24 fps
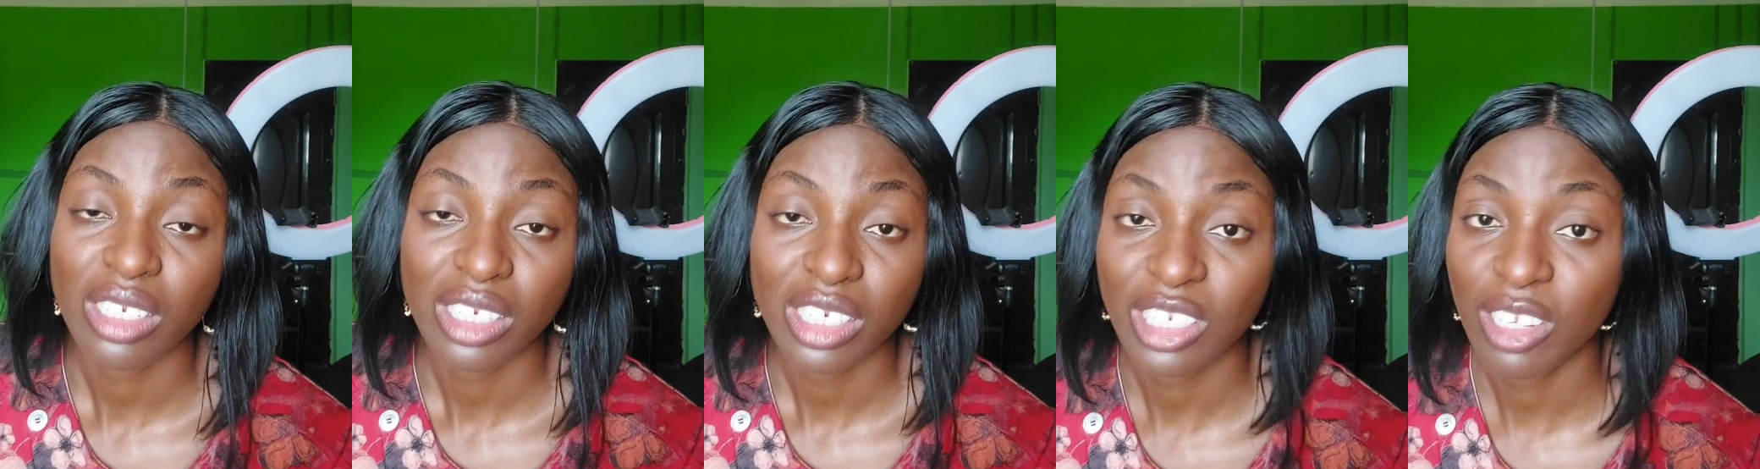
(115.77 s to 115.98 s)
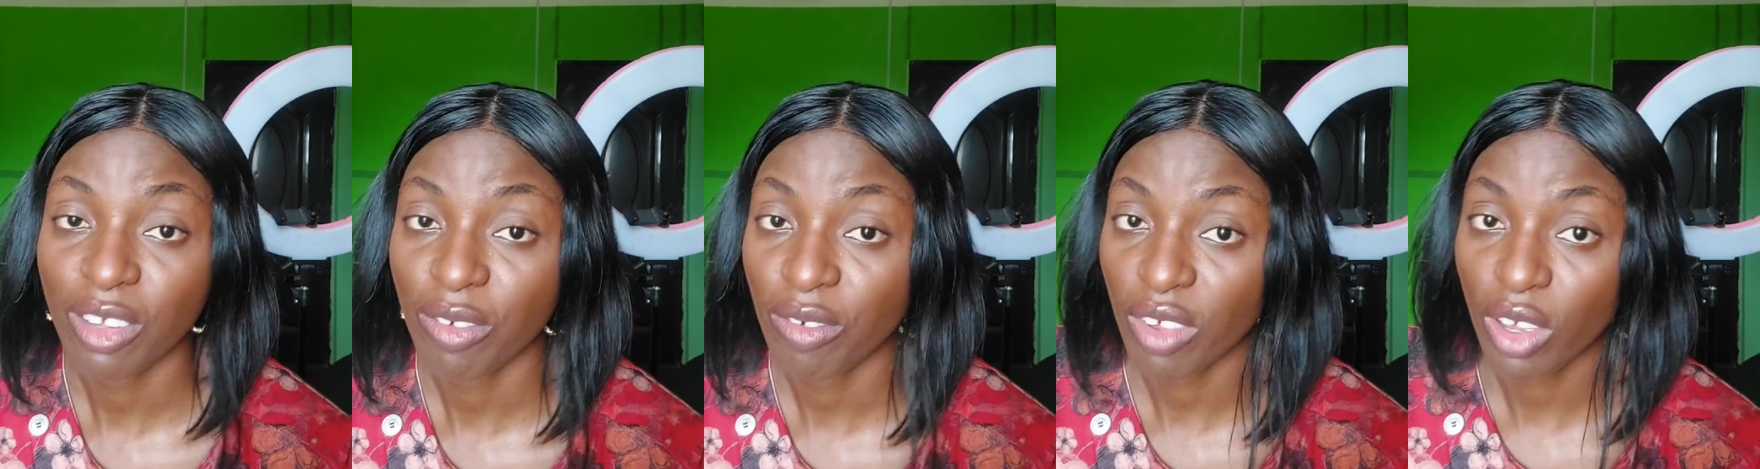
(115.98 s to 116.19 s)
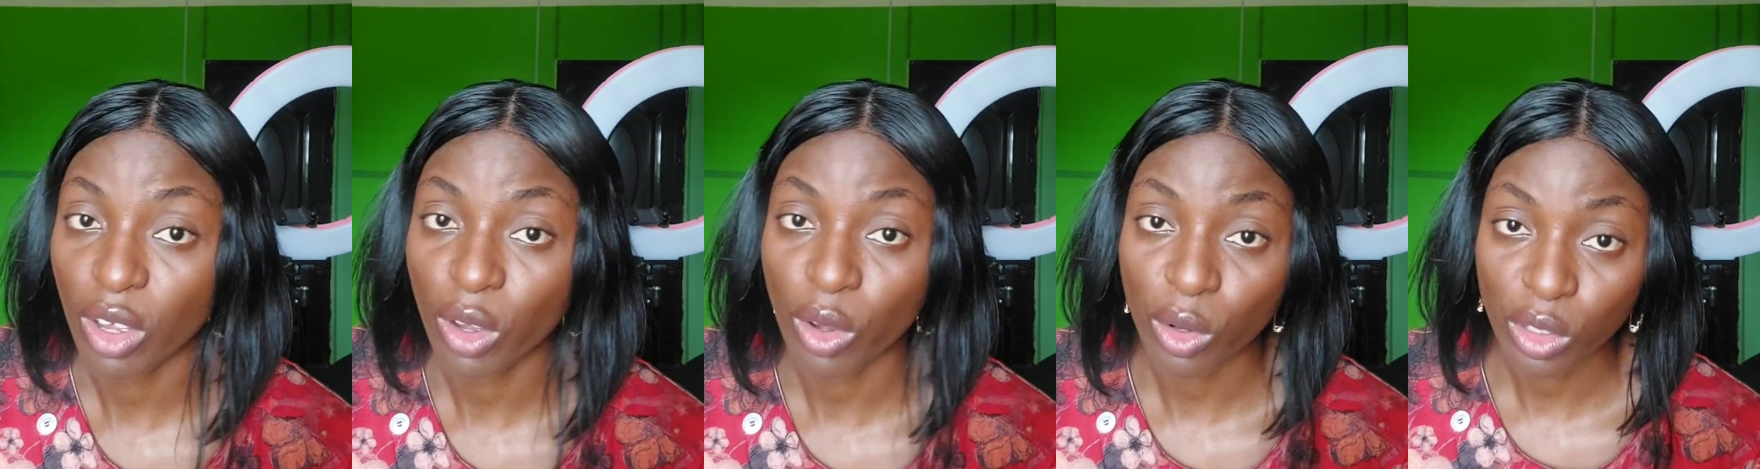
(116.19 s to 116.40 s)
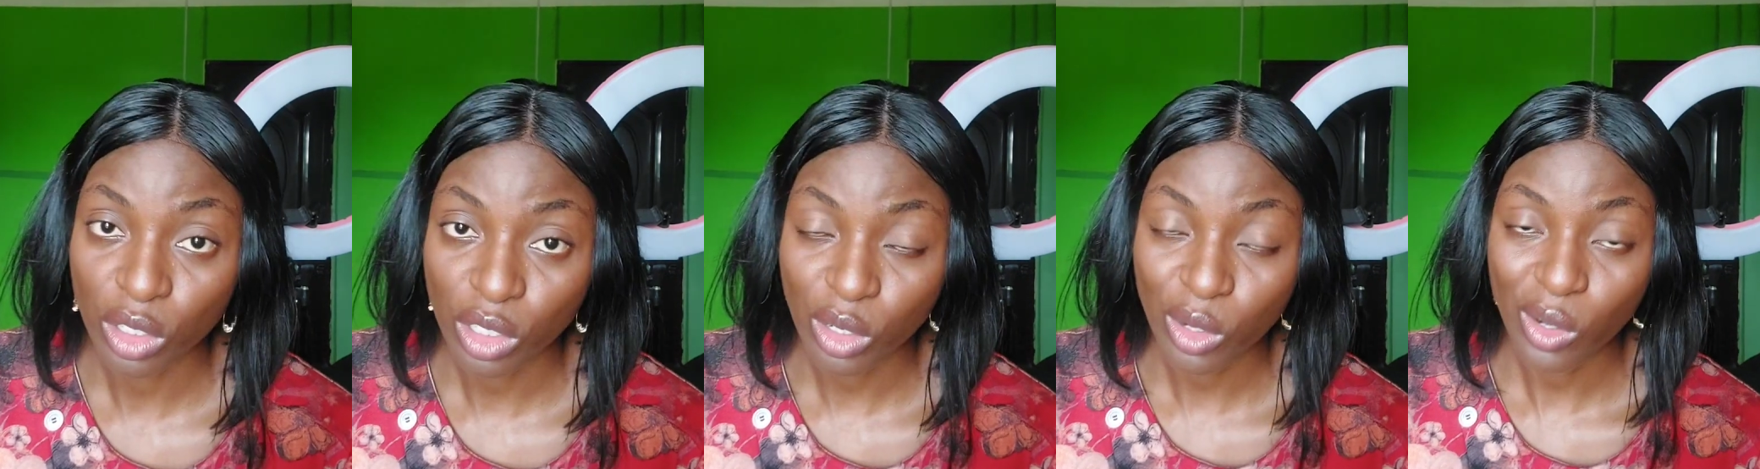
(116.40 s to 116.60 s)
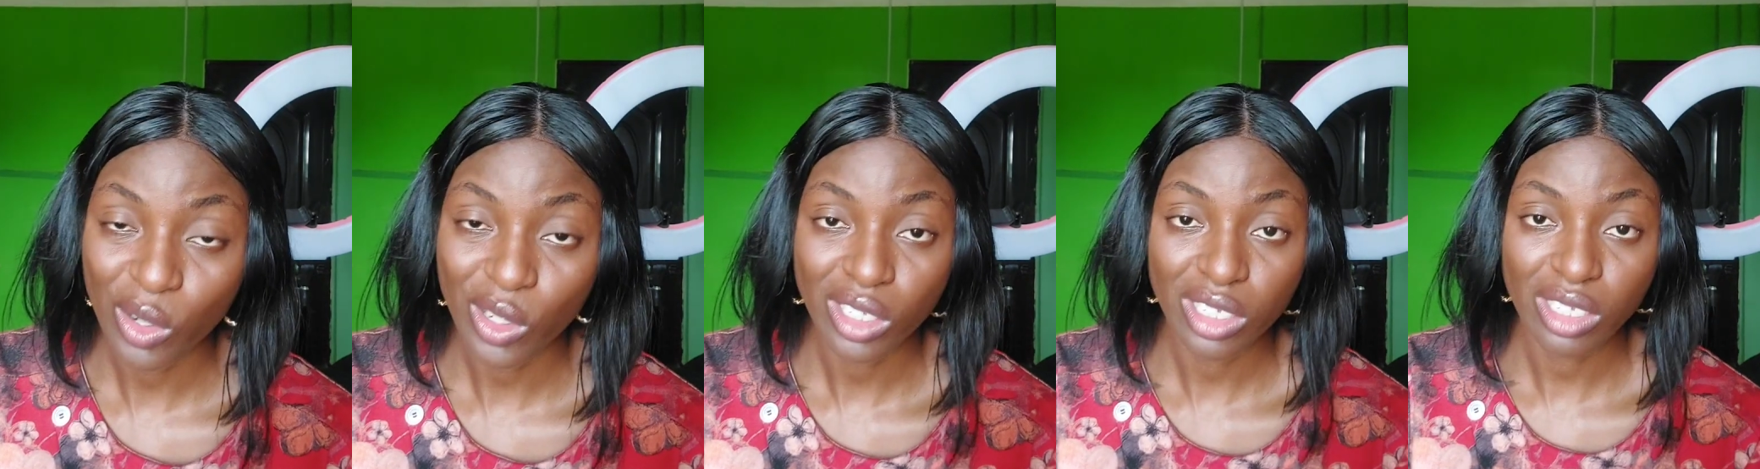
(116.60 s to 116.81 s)
difficult
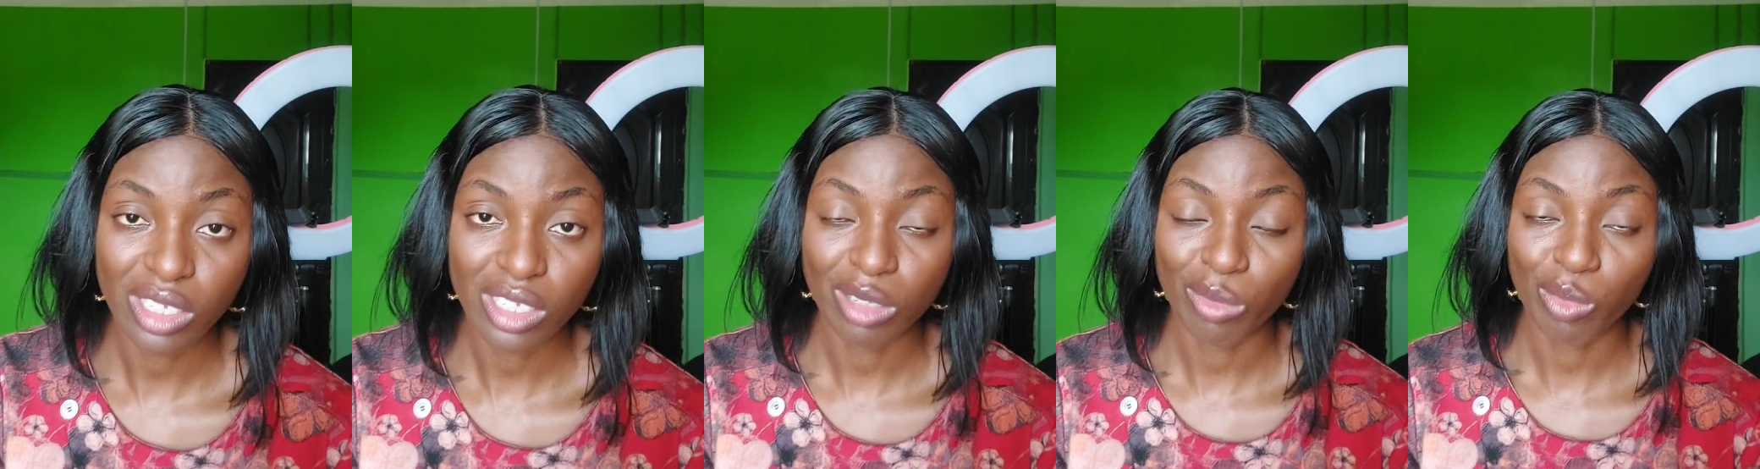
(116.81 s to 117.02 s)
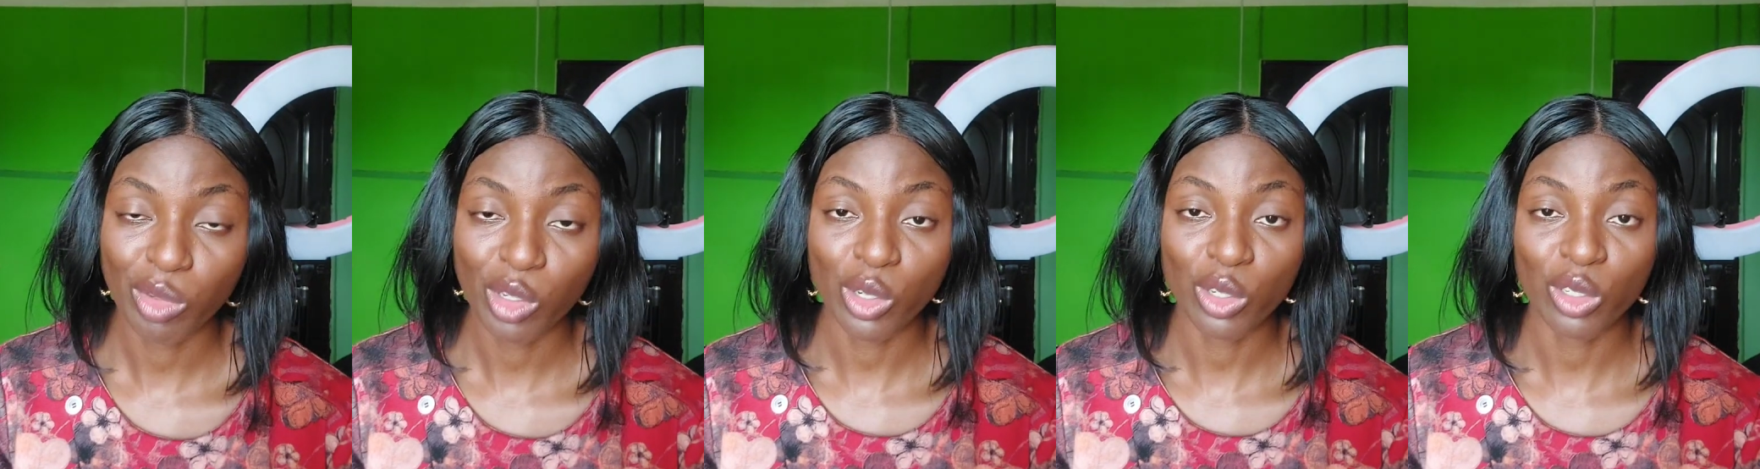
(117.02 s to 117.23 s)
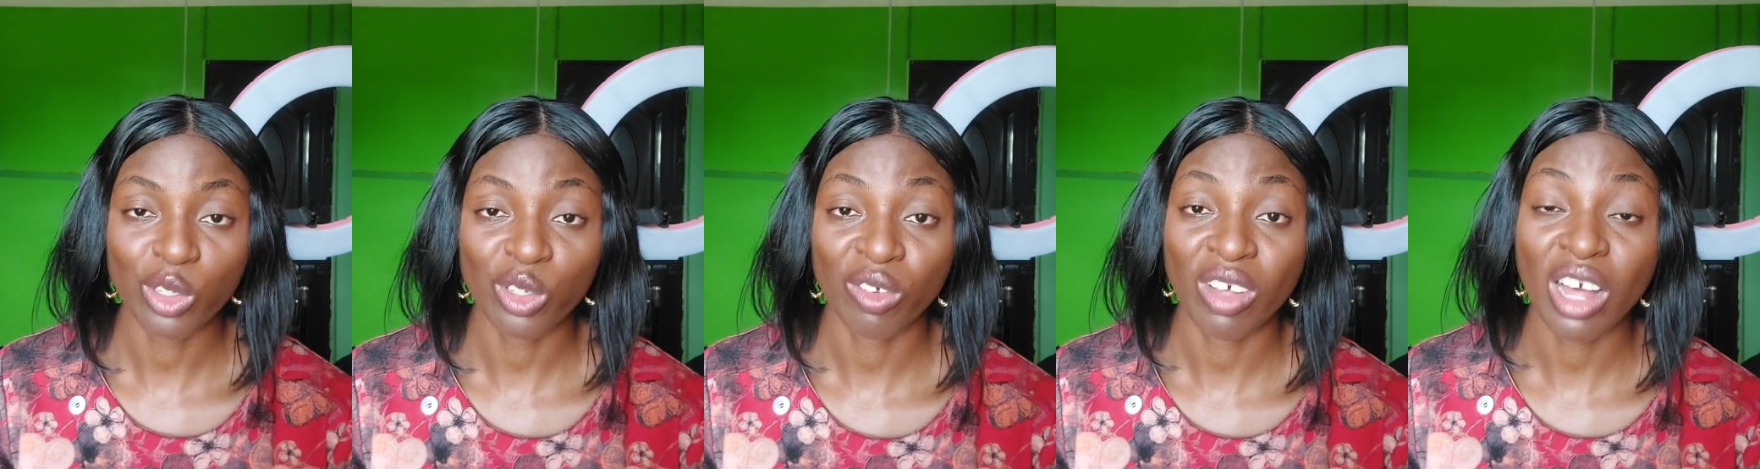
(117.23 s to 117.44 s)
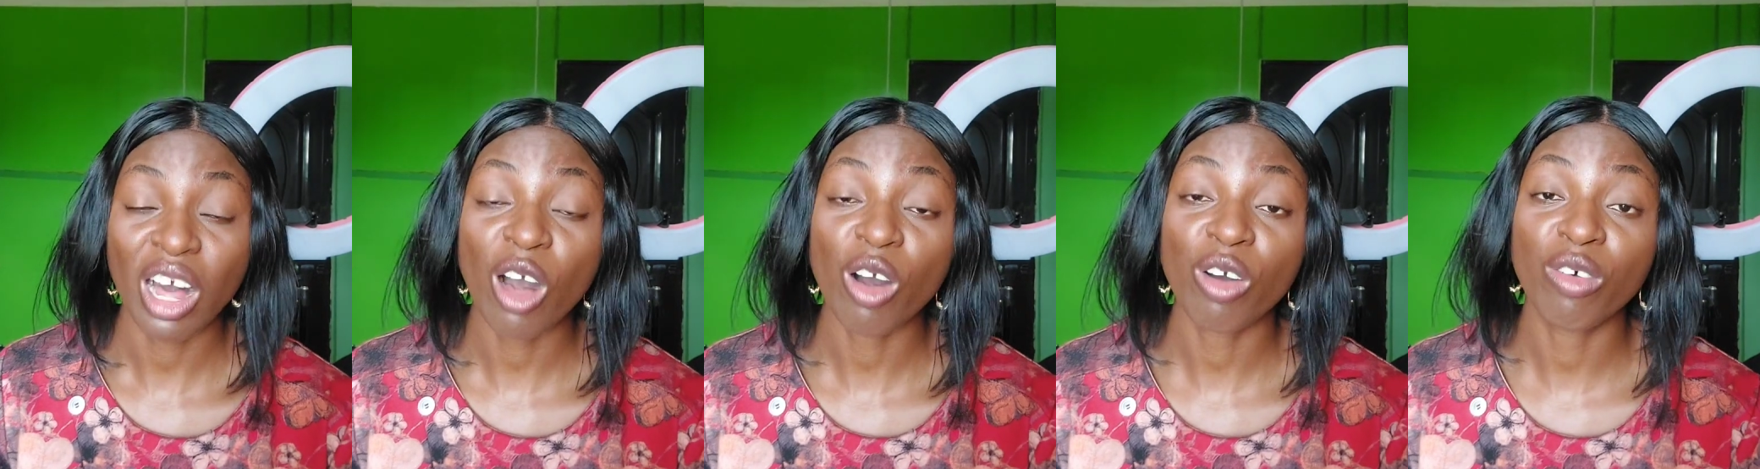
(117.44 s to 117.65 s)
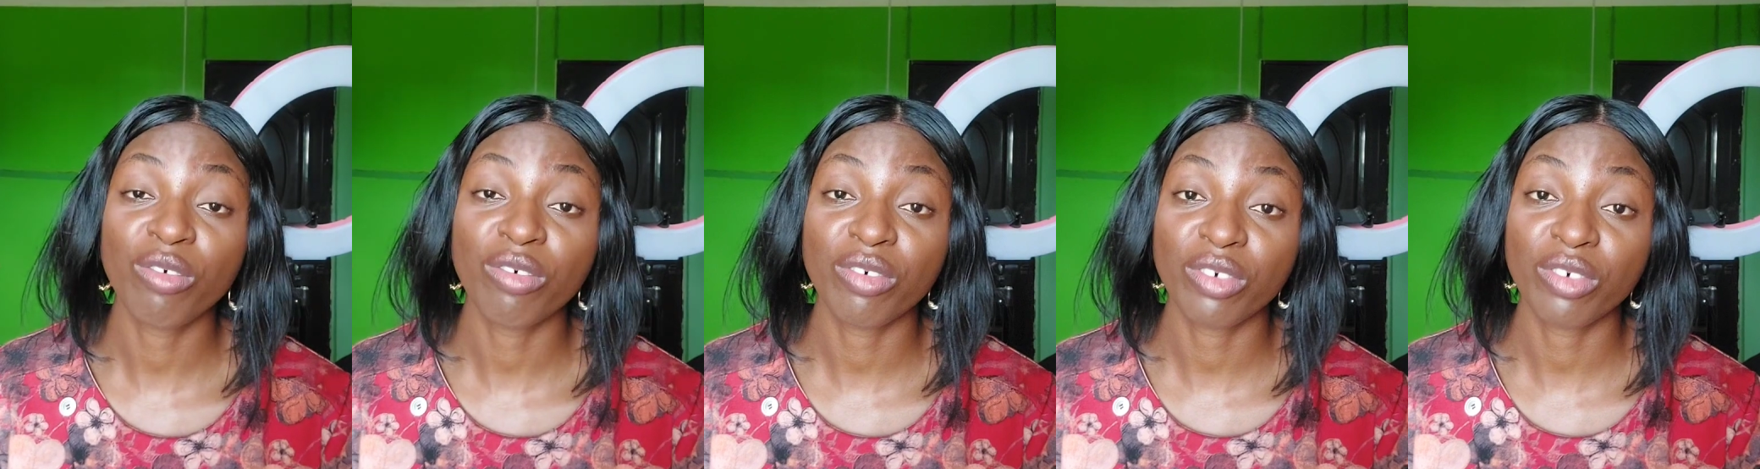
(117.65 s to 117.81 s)
courses because of how